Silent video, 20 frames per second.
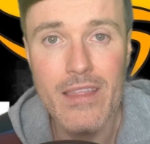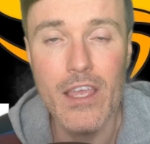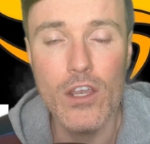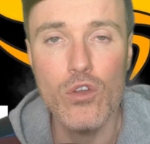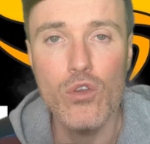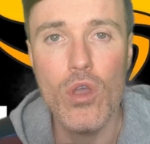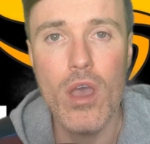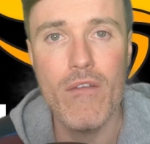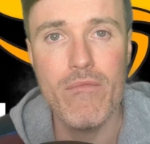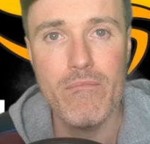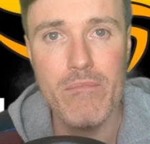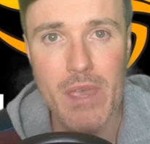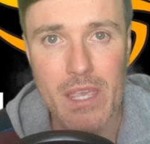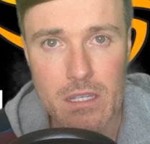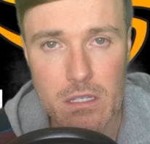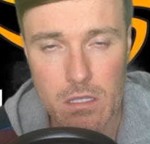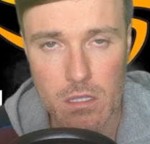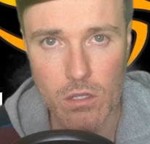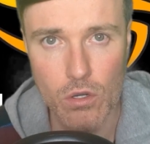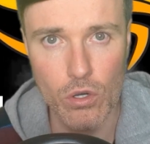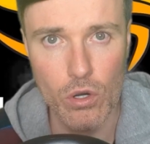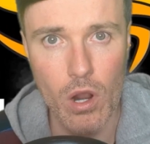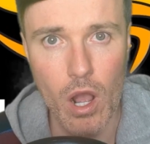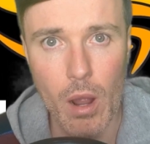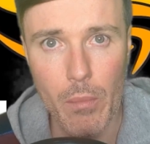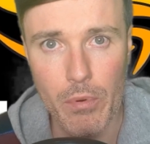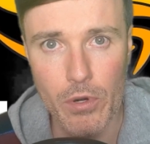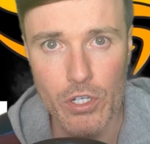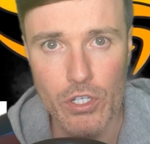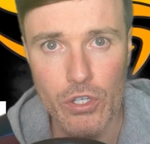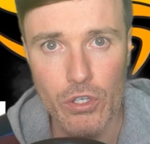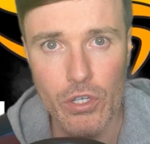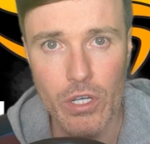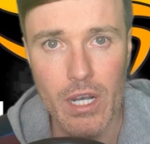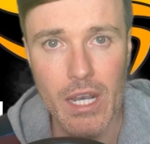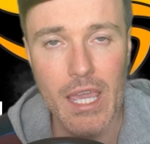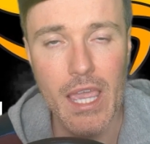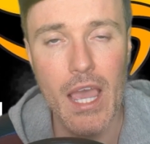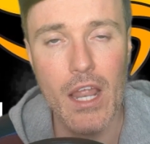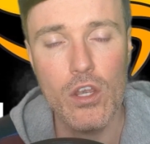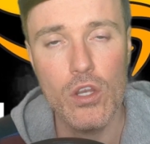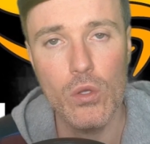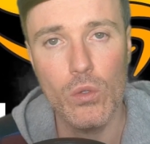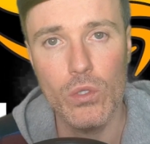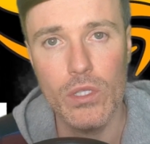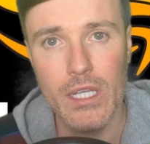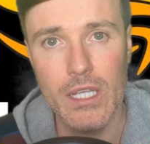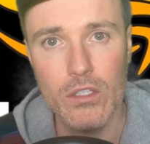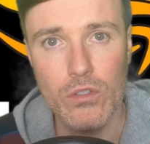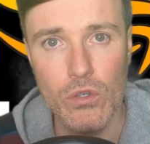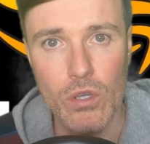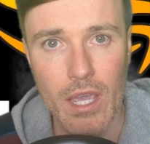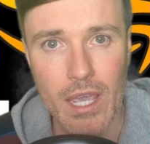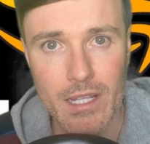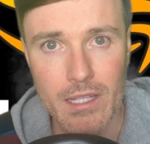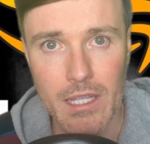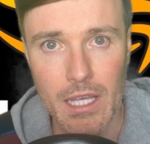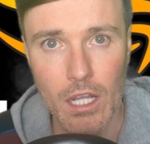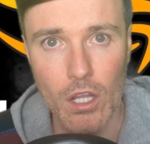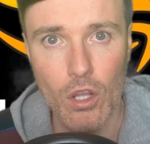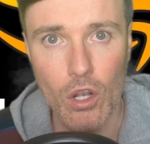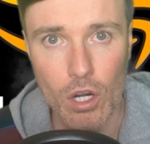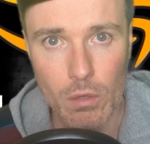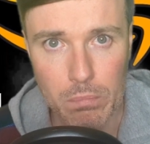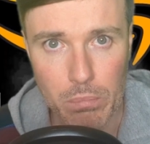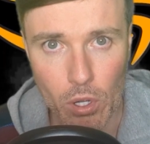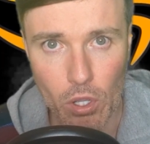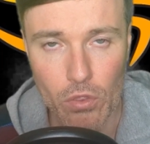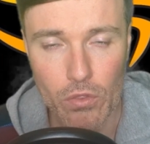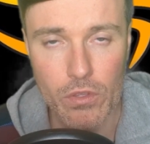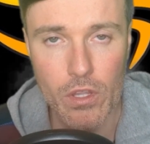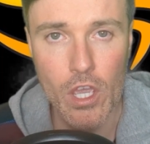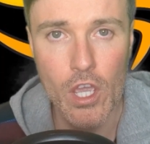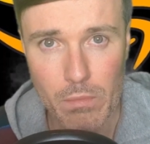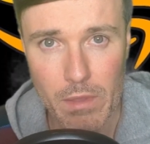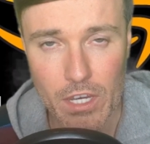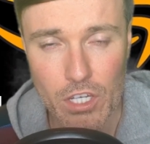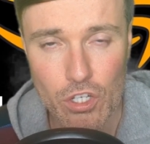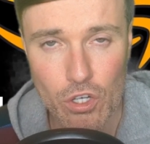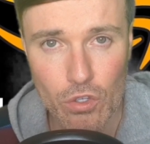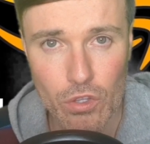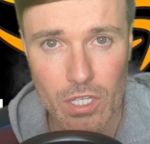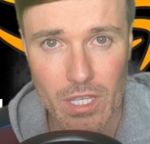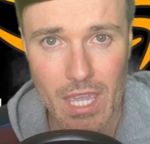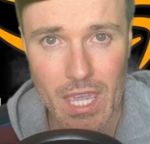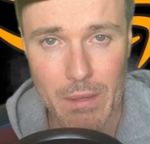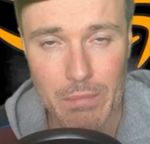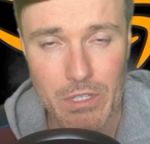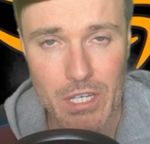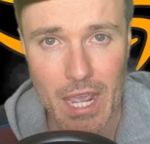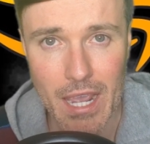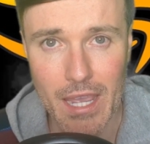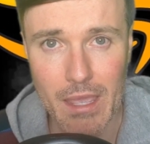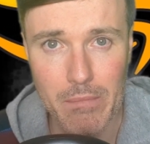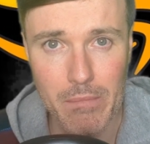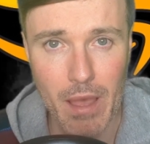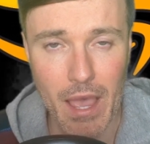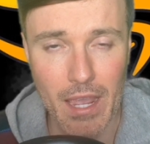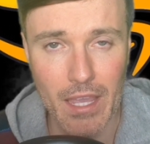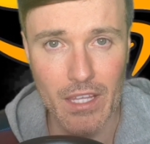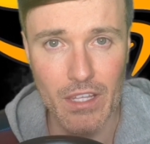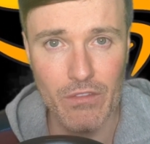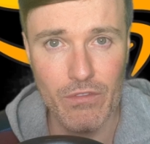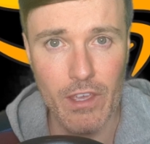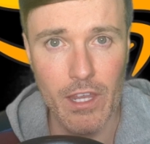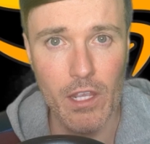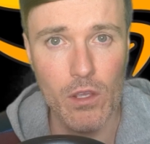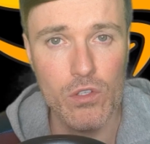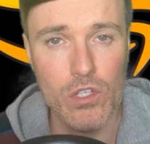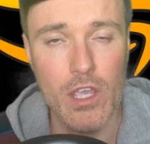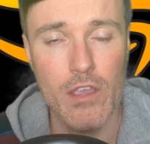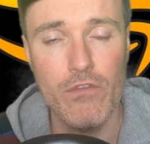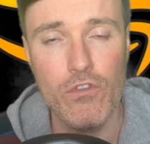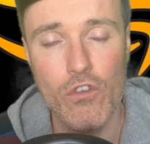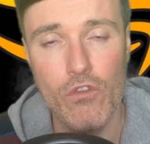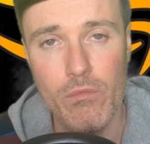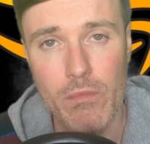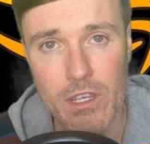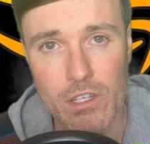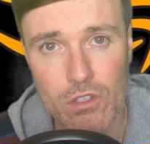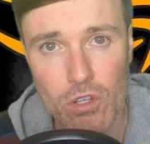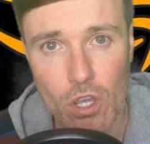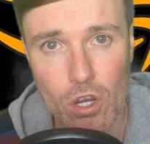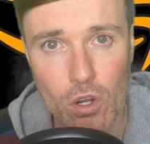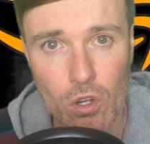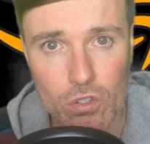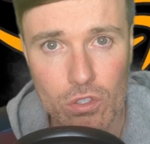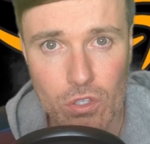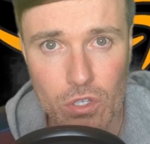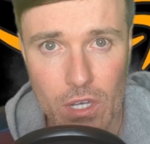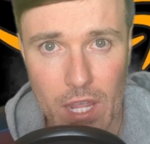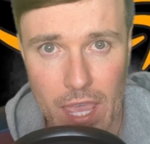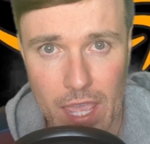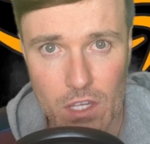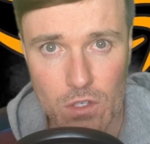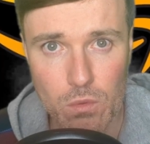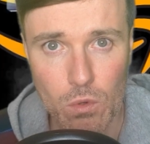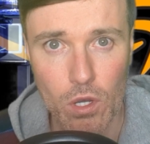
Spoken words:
then you have missed your opportunity and you'll need to hit the alert button. Make sure to keep checking back at the videos if you've missed out on today's